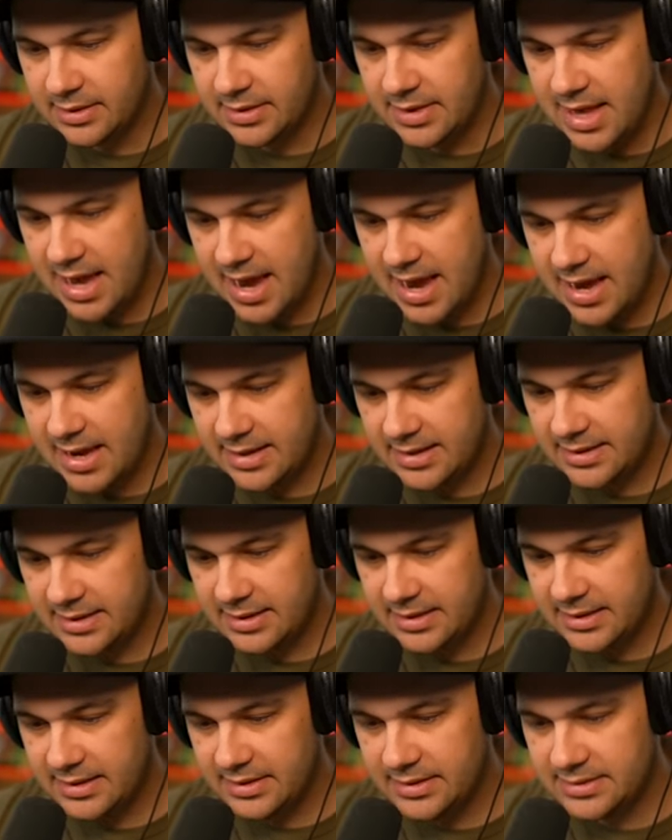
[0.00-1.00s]
That
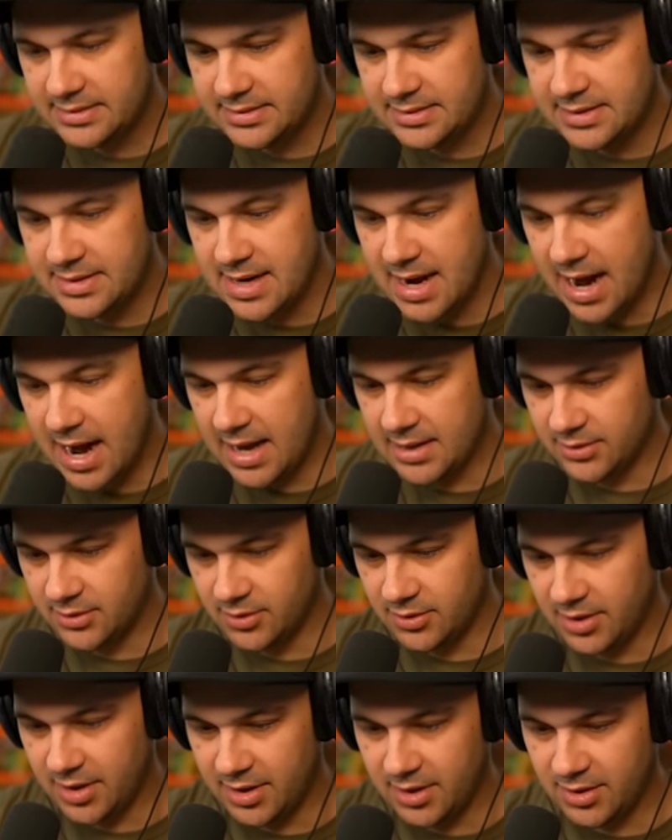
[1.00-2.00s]
is not
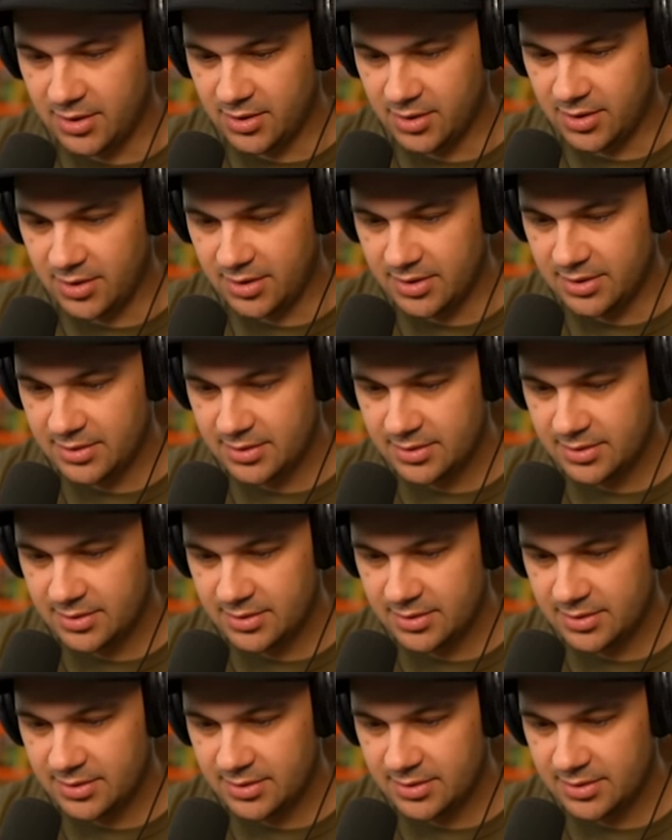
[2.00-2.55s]
looking good.